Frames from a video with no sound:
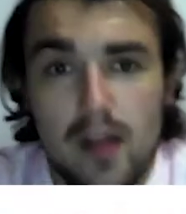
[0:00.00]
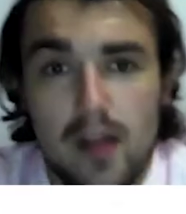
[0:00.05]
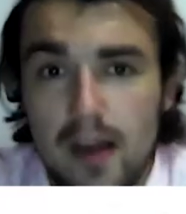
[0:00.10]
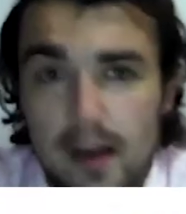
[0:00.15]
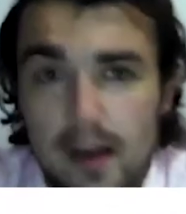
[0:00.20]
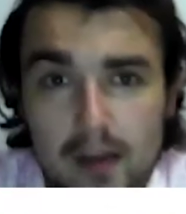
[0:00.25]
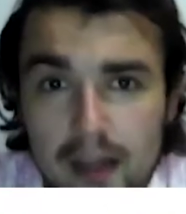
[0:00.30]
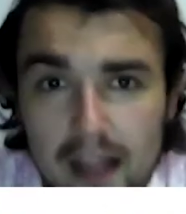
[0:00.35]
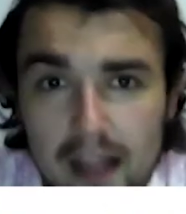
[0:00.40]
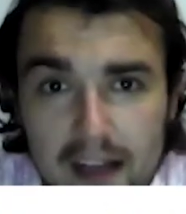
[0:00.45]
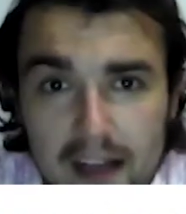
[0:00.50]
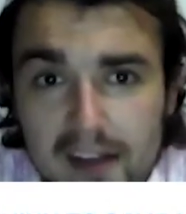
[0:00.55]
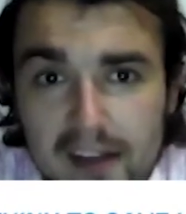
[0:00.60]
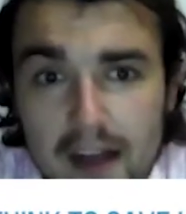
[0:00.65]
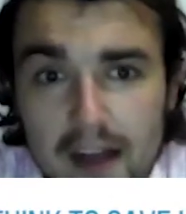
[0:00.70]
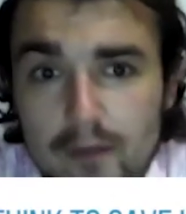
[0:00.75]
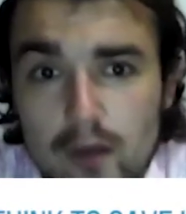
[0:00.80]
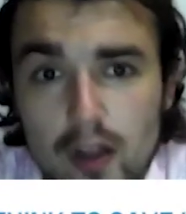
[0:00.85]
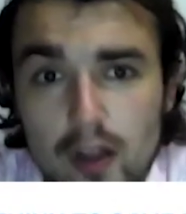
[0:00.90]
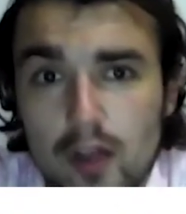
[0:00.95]
and you think you're
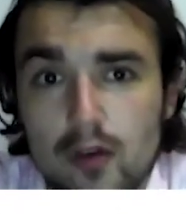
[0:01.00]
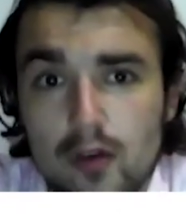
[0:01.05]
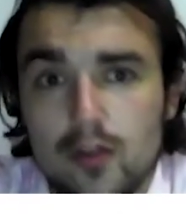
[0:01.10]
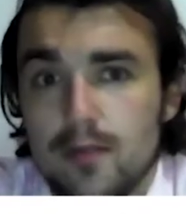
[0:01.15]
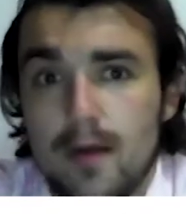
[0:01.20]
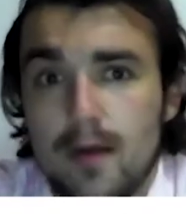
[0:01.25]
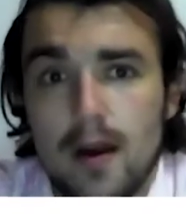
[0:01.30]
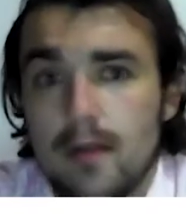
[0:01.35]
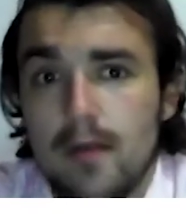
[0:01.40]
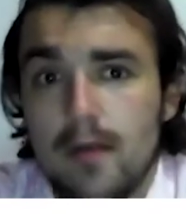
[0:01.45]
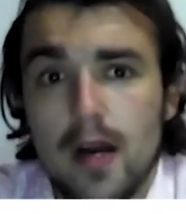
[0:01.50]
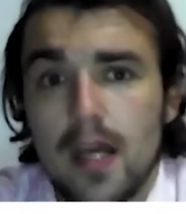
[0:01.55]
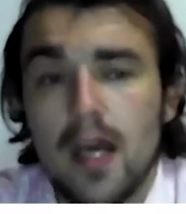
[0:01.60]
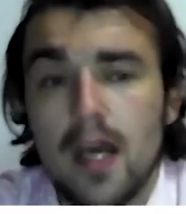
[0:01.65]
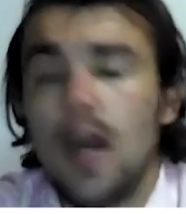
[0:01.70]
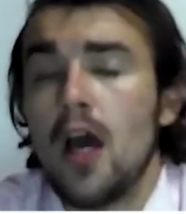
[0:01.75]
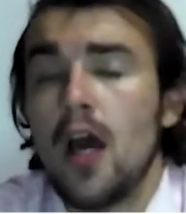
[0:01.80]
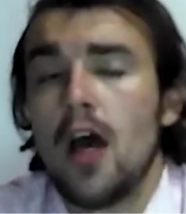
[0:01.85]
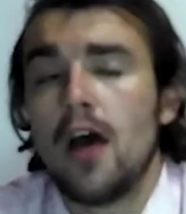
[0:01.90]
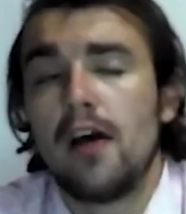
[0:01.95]
saving a huge amount of money.
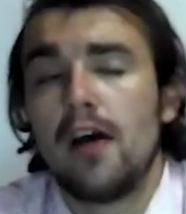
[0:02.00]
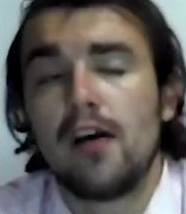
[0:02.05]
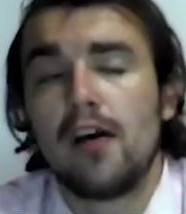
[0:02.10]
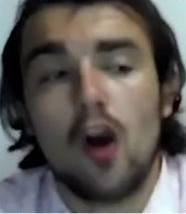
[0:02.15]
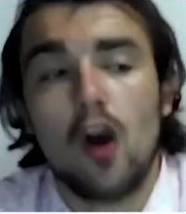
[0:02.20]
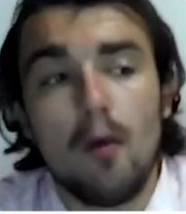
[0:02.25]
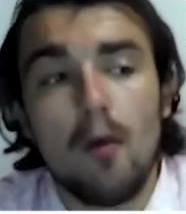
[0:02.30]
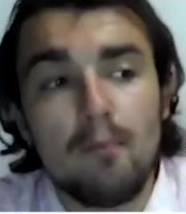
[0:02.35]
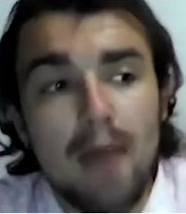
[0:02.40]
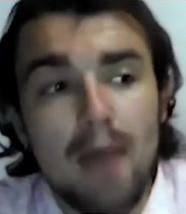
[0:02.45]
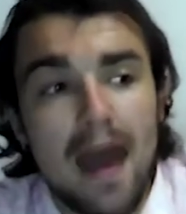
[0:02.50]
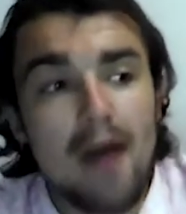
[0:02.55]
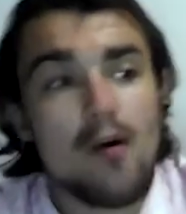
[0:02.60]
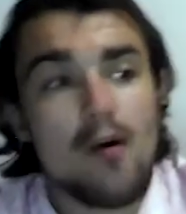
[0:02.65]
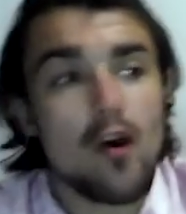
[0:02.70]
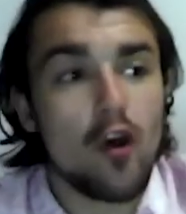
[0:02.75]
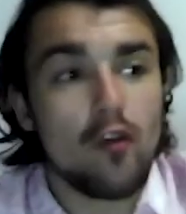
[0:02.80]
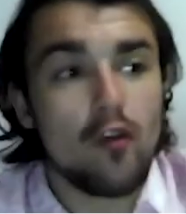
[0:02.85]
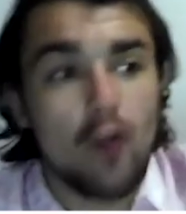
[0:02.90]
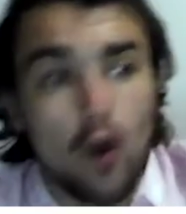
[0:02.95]

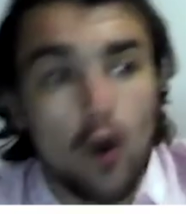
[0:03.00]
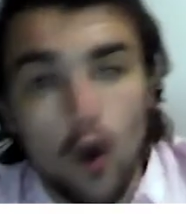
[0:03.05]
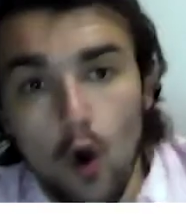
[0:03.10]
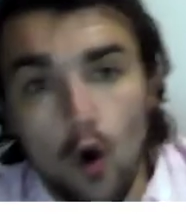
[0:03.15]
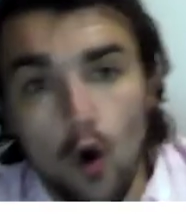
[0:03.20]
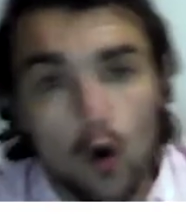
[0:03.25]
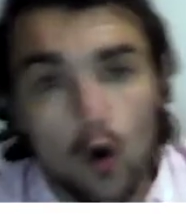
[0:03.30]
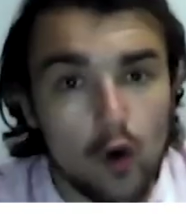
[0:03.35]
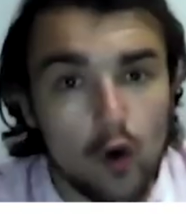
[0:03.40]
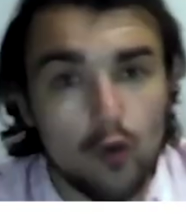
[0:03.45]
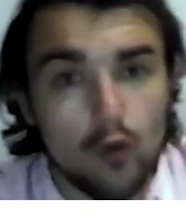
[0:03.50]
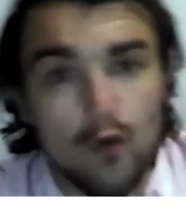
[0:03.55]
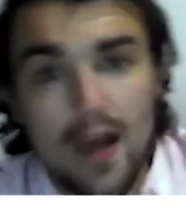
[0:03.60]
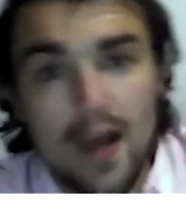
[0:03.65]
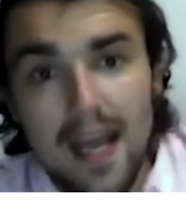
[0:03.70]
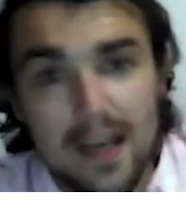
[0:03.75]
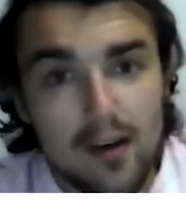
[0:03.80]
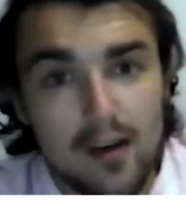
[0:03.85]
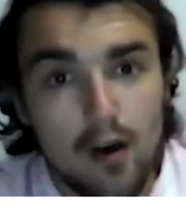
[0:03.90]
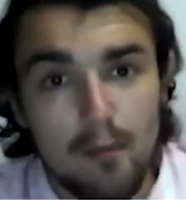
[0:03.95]
Compare it on the local
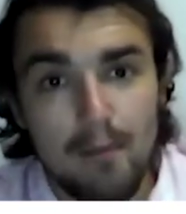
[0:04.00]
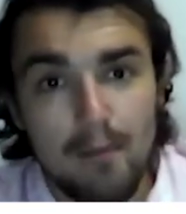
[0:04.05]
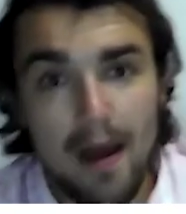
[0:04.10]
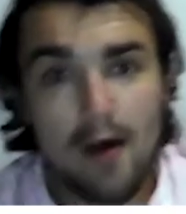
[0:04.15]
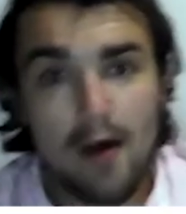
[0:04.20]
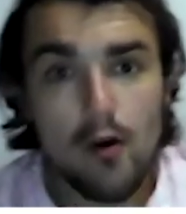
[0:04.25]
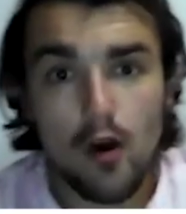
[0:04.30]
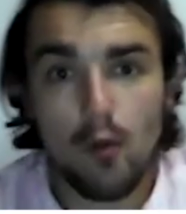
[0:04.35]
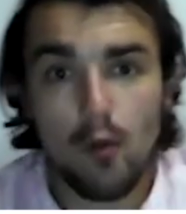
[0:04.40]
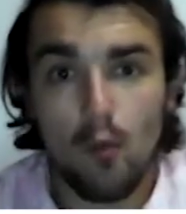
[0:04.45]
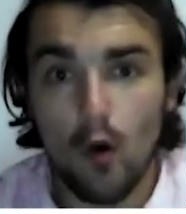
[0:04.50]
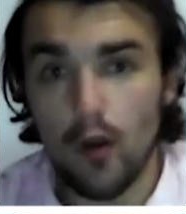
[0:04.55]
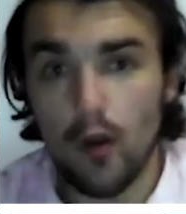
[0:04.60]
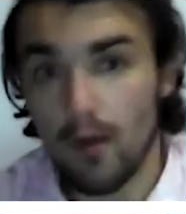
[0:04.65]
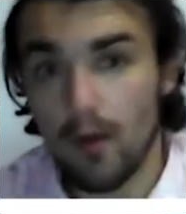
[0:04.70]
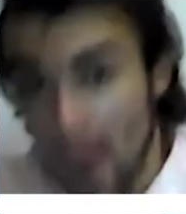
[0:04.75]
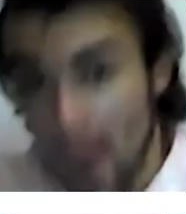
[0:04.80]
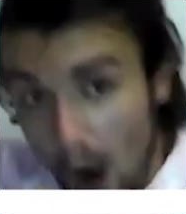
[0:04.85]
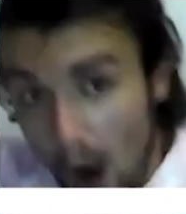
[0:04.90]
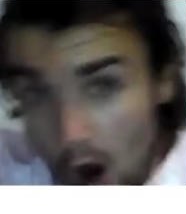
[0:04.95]
rate, compare it on what
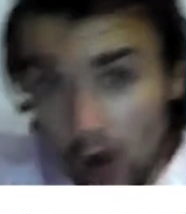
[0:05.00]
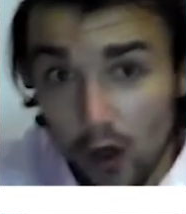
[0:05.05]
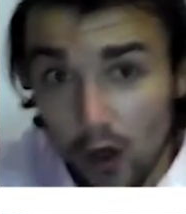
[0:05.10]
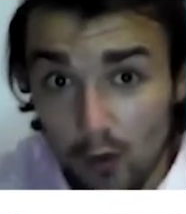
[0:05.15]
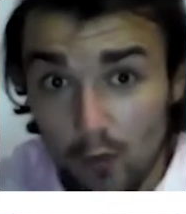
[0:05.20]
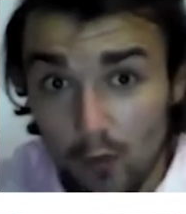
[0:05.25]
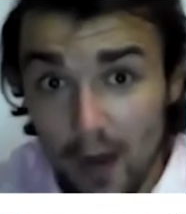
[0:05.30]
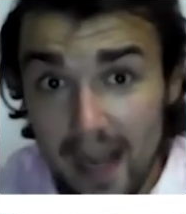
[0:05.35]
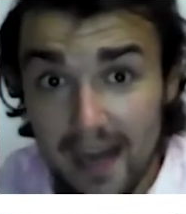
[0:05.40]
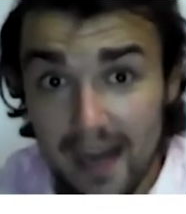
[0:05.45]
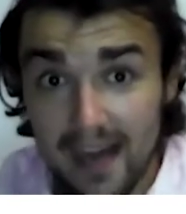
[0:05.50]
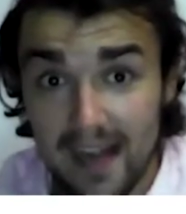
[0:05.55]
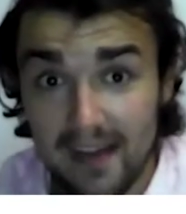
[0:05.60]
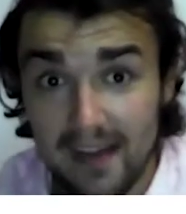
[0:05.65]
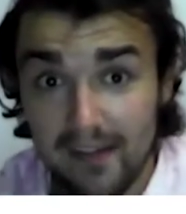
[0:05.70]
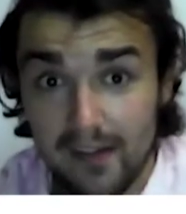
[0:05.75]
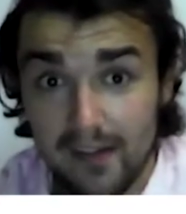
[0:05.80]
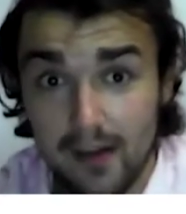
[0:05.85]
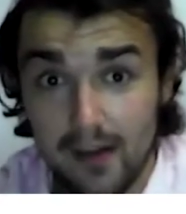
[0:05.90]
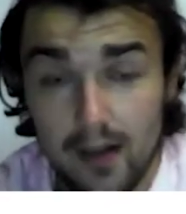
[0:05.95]
the market rate
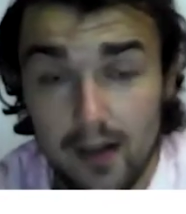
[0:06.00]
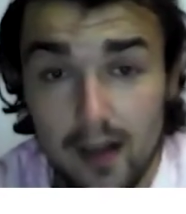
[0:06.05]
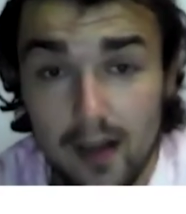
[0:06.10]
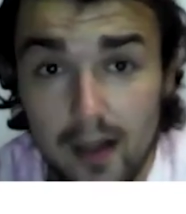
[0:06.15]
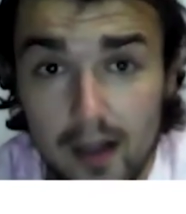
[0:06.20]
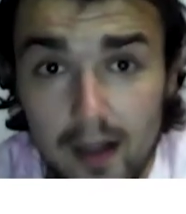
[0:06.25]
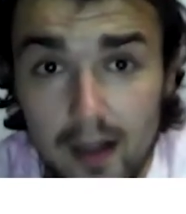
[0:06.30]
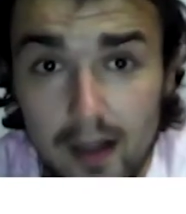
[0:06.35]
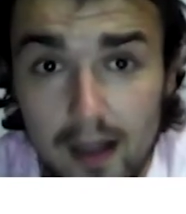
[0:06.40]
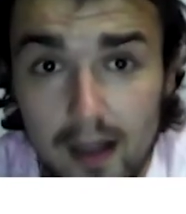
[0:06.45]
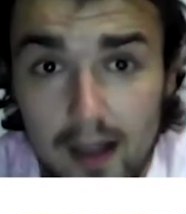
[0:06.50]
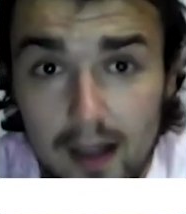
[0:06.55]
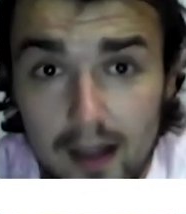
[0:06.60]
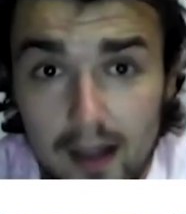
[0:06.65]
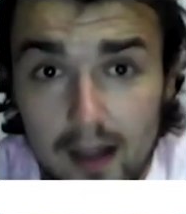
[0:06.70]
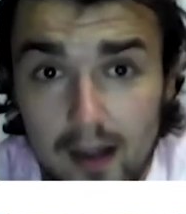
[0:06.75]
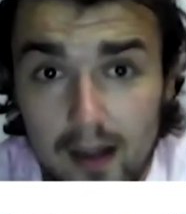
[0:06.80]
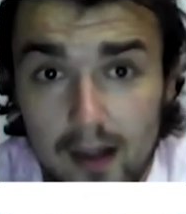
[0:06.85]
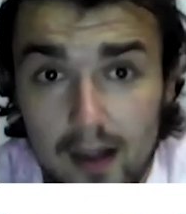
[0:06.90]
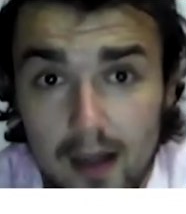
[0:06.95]
is,
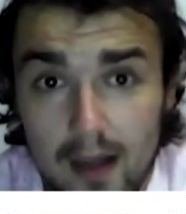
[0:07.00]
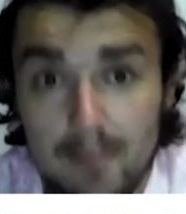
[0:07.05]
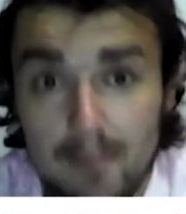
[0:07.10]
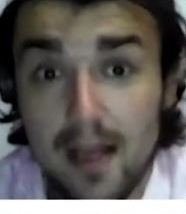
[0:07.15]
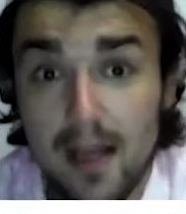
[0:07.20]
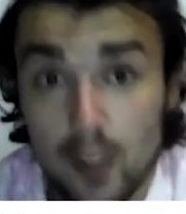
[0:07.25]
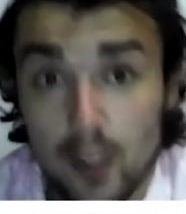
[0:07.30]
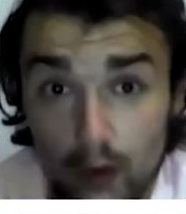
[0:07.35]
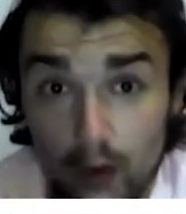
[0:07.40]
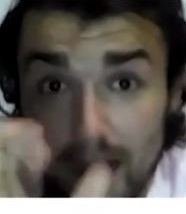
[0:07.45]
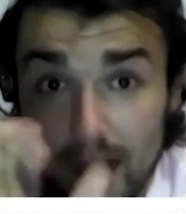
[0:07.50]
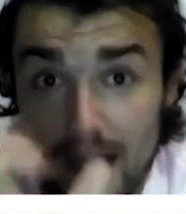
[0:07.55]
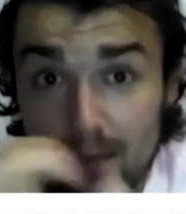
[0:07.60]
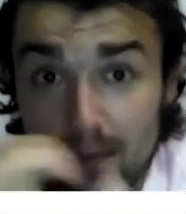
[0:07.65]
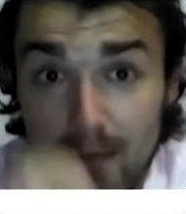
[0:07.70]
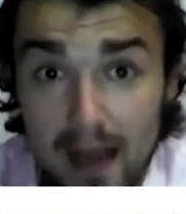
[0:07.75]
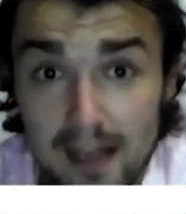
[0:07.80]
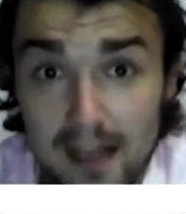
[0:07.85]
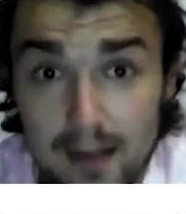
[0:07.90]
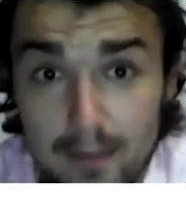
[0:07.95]
and make sure that you're
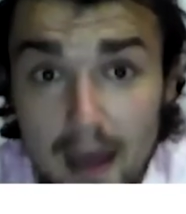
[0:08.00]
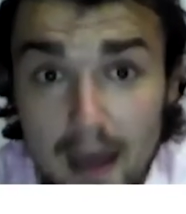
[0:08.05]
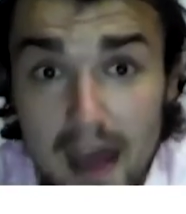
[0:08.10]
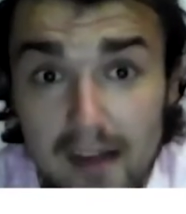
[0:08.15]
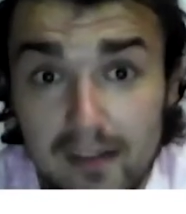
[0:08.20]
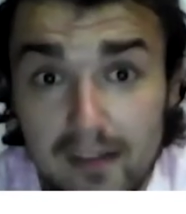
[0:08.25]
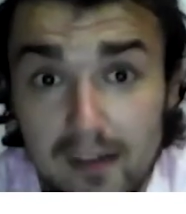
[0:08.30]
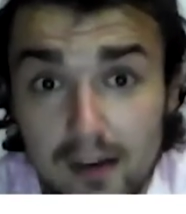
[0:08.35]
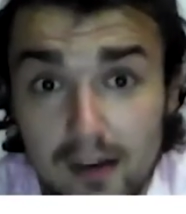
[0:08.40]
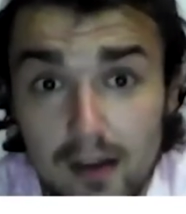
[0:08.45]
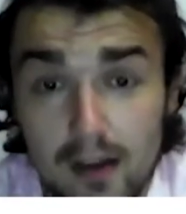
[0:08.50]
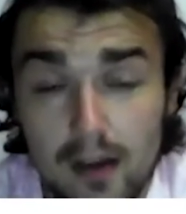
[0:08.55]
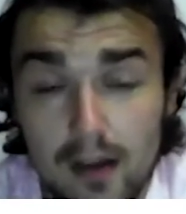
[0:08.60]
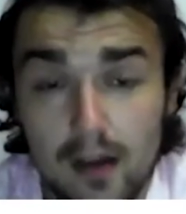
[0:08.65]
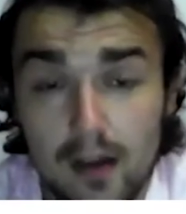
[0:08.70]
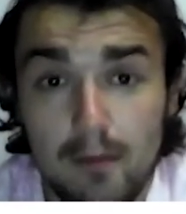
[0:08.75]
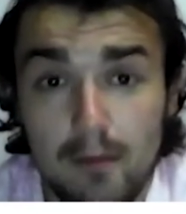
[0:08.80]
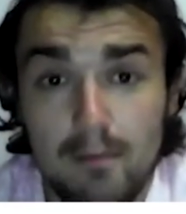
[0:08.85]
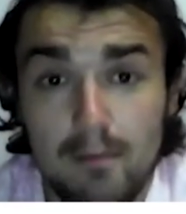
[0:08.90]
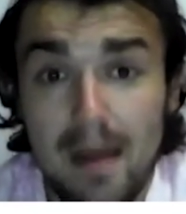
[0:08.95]
paying the best
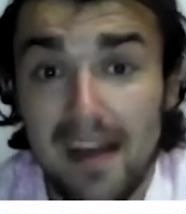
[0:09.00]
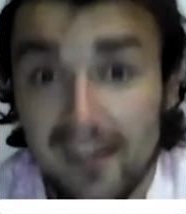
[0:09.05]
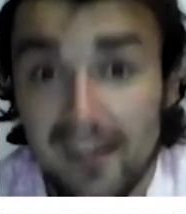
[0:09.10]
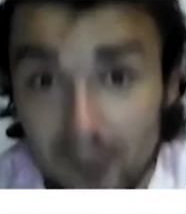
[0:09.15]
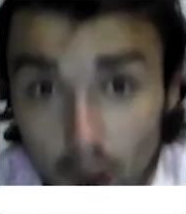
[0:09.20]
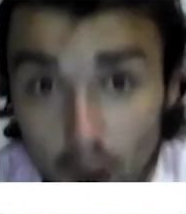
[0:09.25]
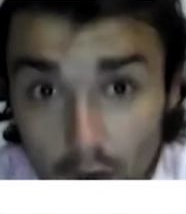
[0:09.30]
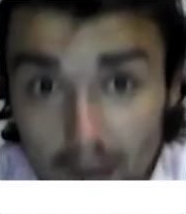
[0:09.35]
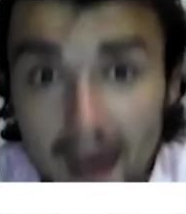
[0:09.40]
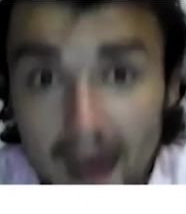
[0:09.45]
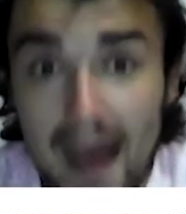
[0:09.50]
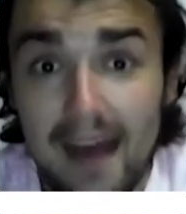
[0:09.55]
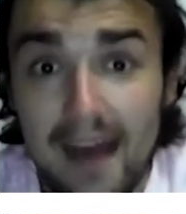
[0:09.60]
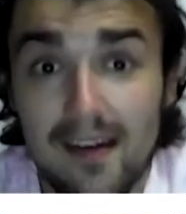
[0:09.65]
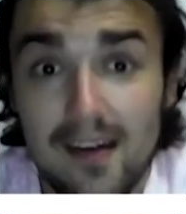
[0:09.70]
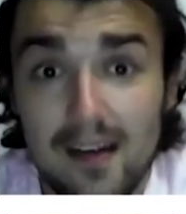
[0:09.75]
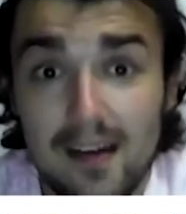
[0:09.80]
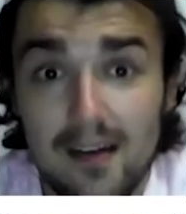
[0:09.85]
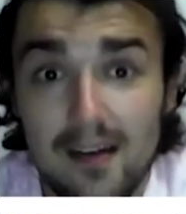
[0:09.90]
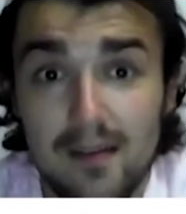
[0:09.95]
based on that.